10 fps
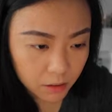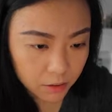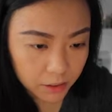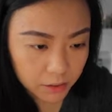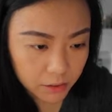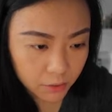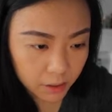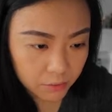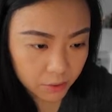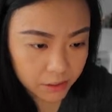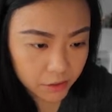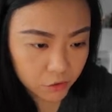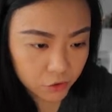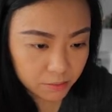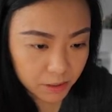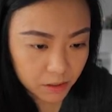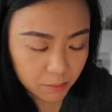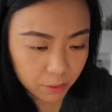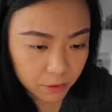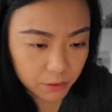Okay, so, and when you do meet the
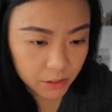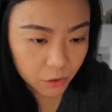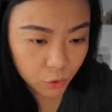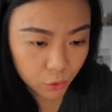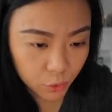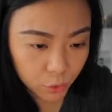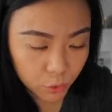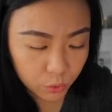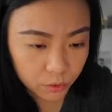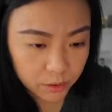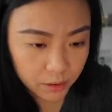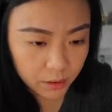person who,